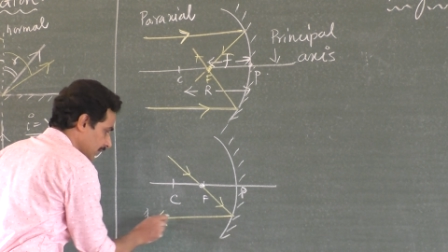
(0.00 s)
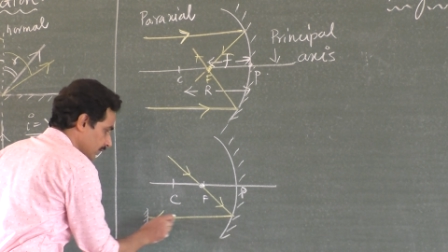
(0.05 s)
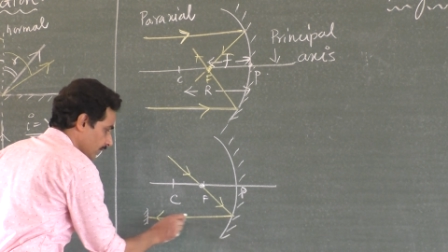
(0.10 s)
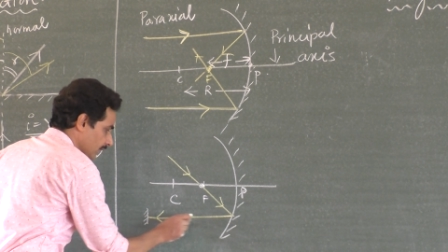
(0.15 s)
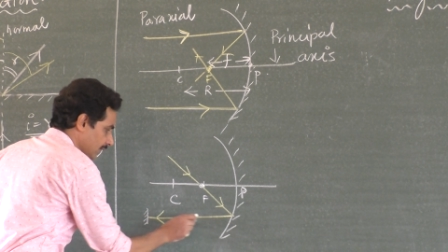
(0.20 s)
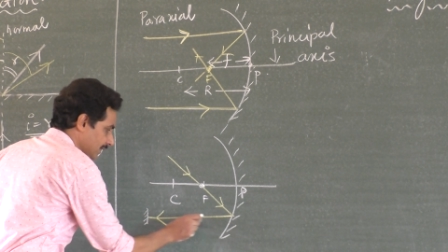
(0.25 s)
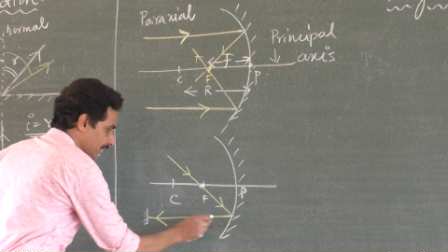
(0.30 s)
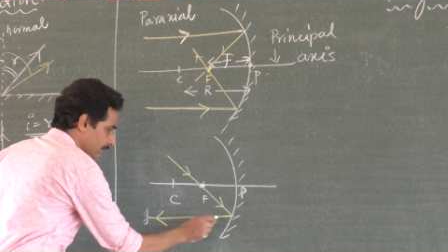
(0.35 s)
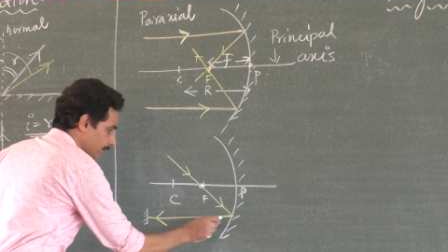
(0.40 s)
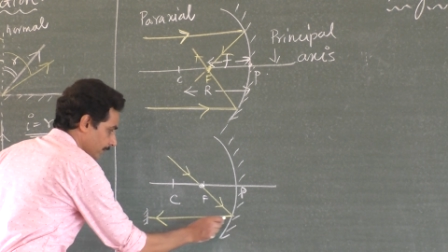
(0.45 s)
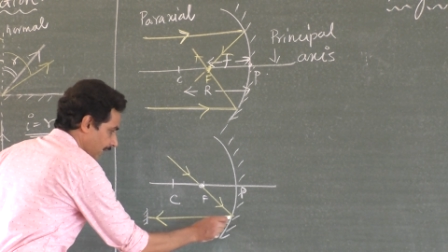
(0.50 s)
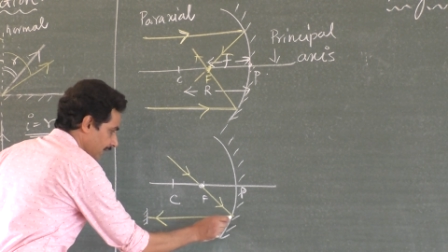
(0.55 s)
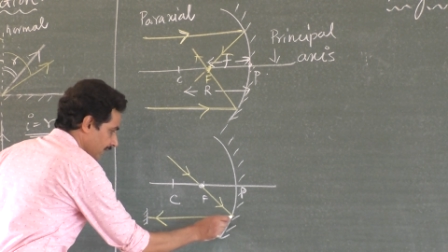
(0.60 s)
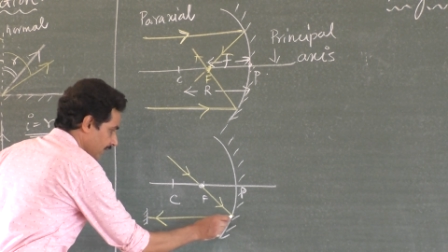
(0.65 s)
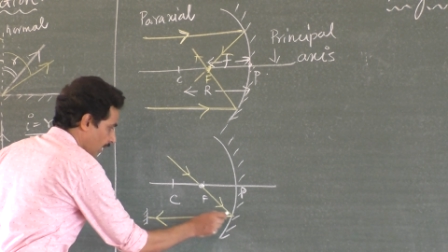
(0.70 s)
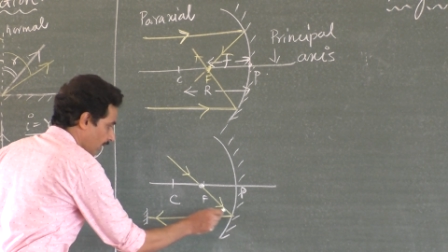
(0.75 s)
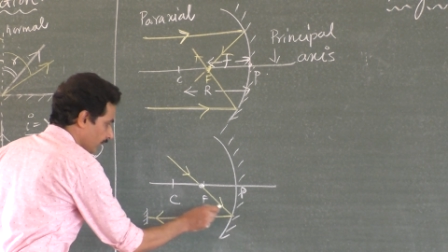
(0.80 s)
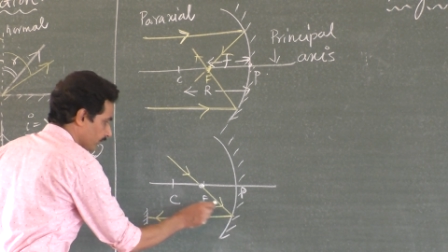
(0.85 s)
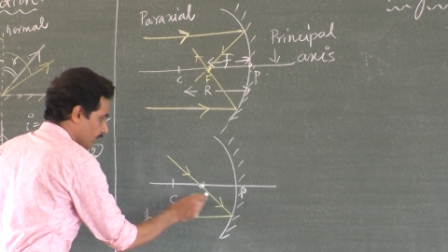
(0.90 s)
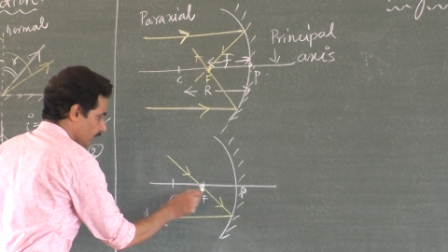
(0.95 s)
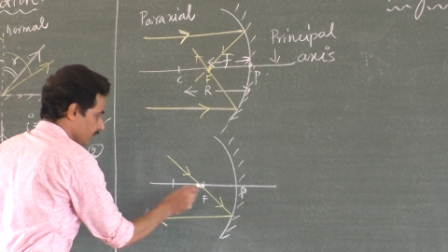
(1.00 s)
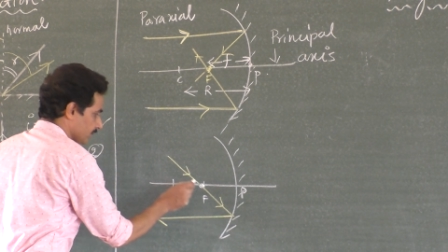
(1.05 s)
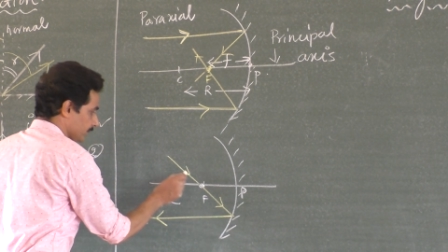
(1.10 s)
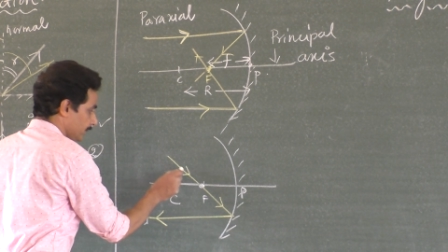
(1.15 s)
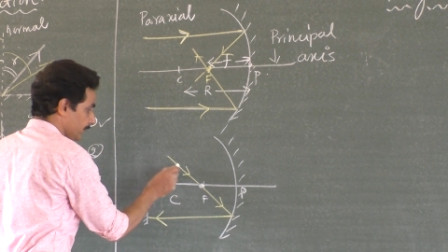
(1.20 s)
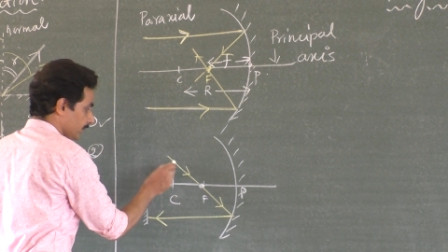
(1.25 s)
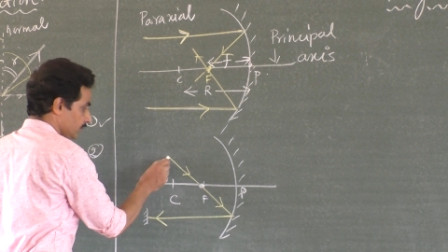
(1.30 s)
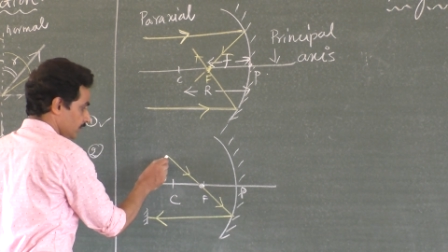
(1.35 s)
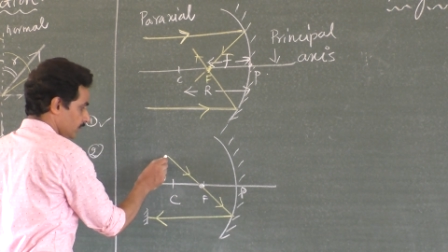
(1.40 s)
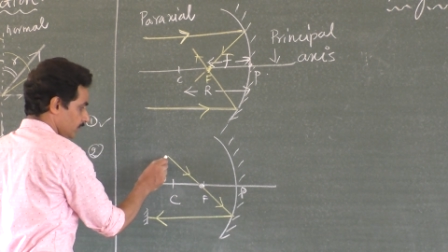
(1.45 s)
it to return back, of course,
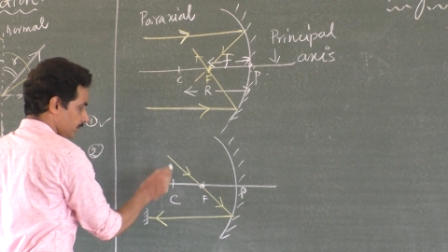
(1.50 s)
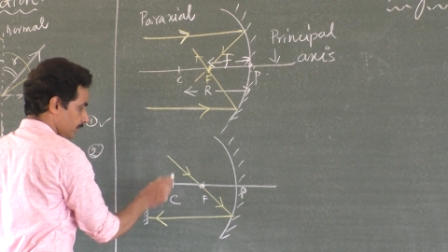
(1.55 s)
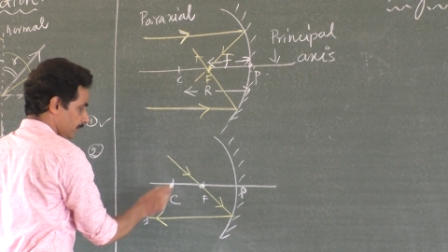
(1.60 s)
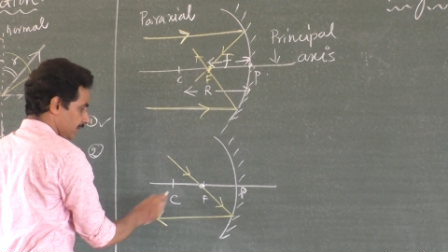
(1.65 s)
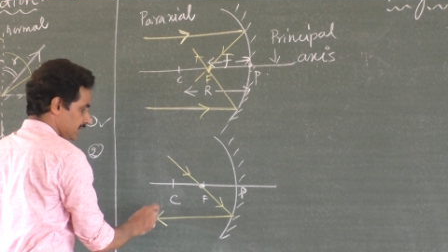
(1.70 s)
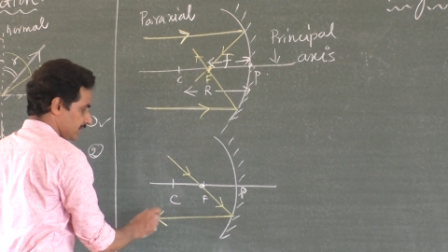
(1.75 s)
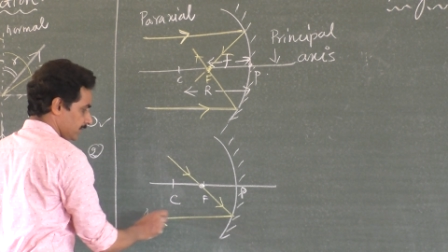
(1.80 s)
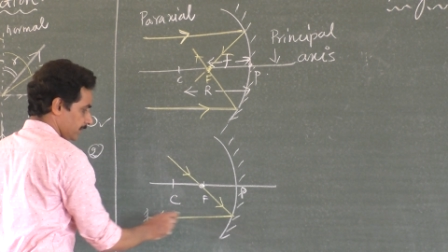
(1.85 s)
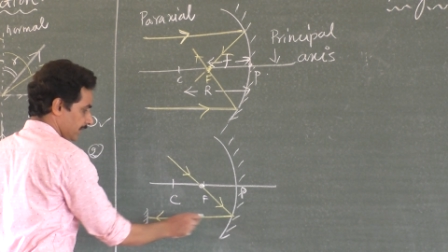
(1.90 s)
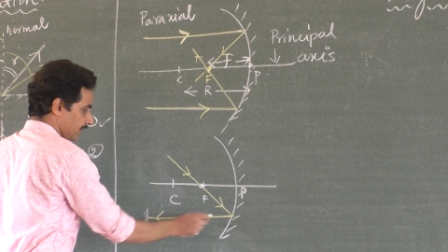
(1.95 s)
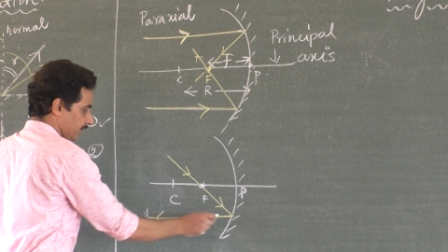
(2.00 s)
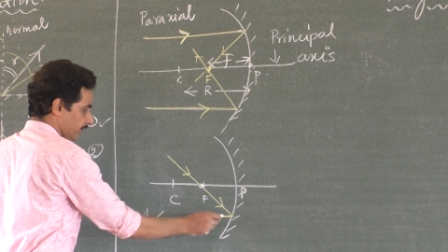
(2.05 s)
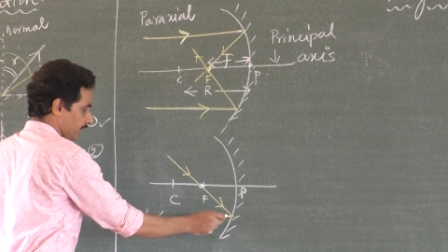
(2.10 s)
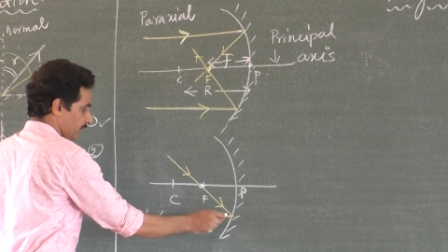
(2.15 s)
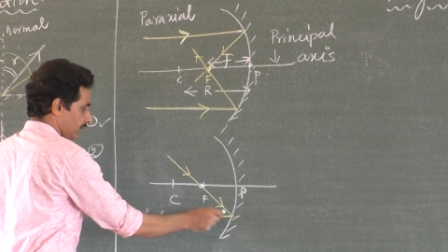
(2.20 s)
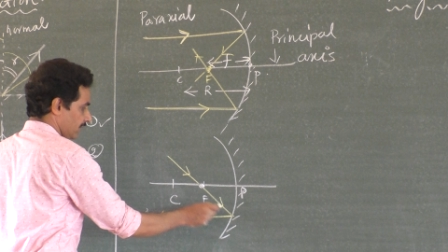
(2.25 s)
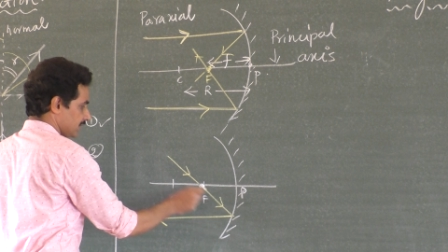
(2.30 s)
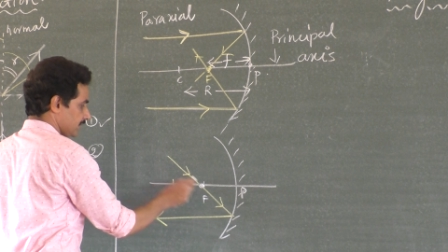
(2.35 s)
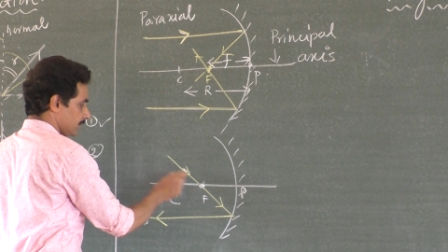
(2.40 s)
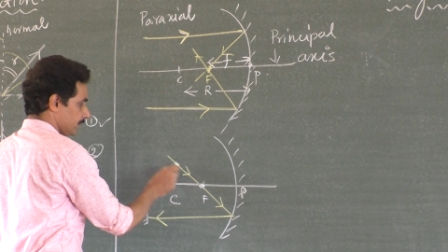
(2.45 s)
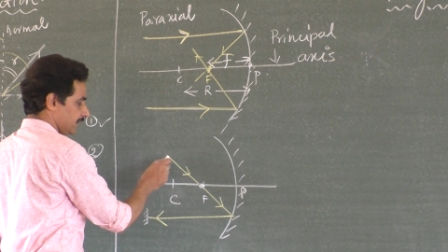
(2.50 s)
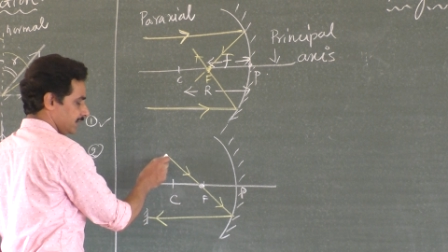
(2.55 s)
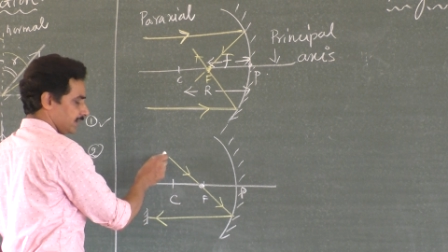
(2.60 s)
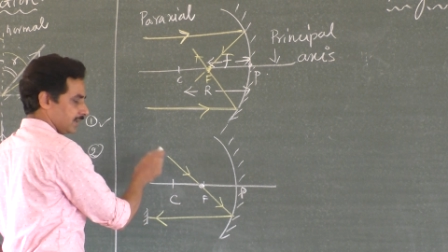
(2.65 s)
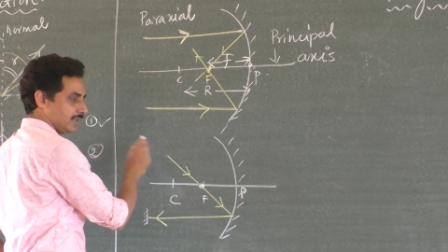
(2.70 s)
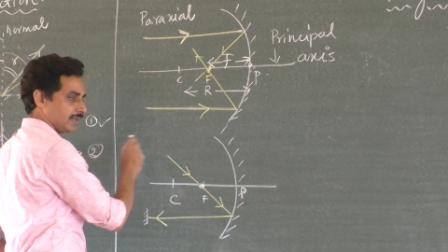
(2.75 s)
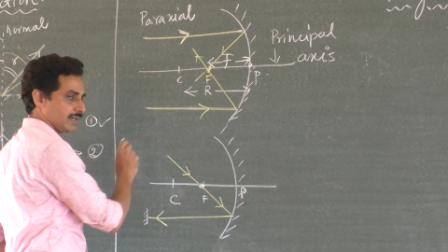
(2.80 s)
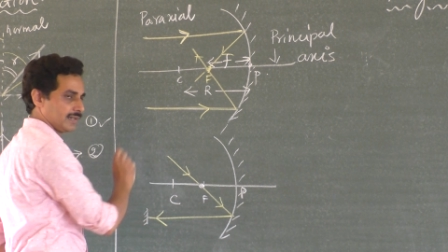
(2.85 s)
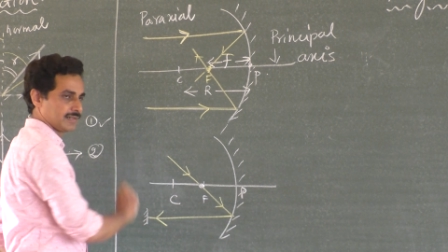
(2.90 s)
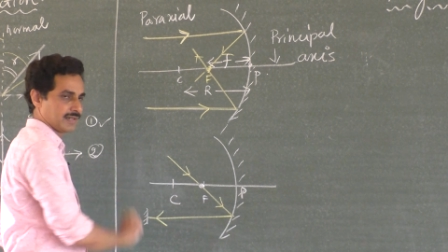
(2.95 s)
due to principle of
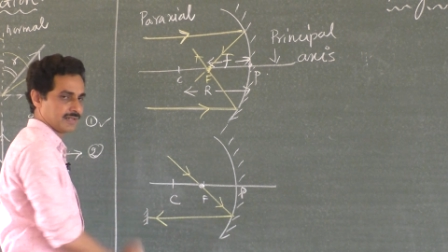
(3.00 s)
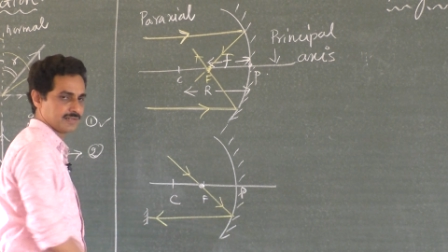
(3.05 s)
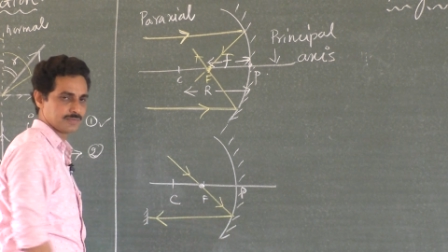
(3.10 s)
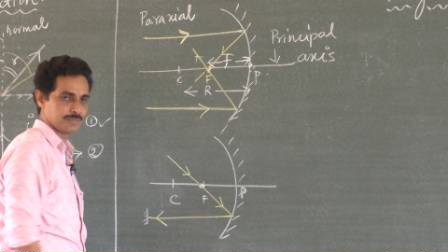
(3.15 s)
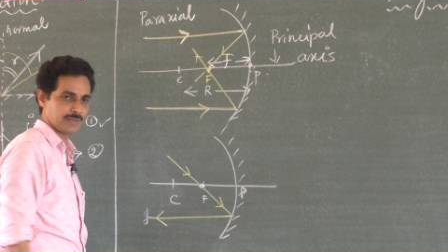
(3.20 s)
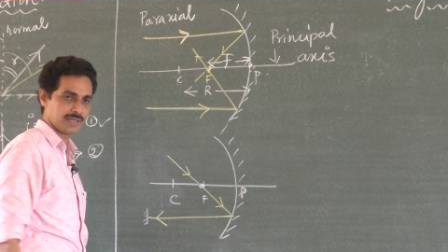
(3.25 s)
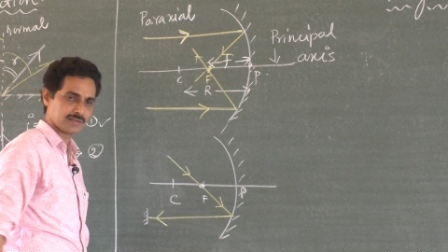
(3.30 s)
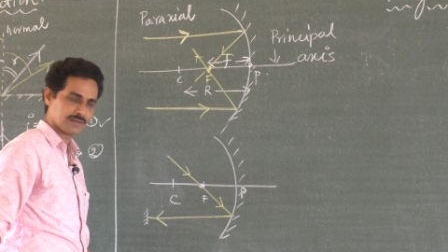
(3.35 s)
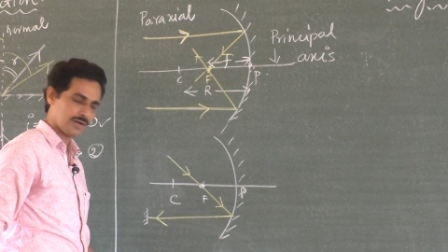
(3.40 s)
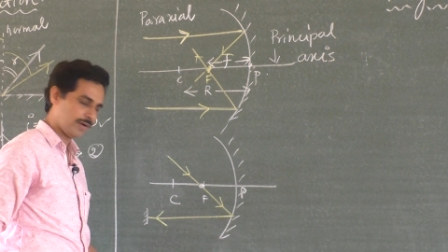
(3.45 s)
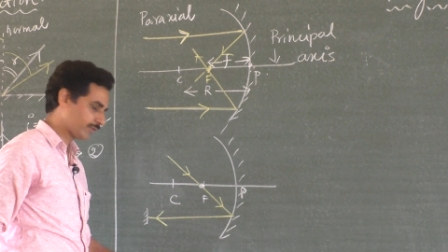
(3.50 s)
reversibility, it returns back.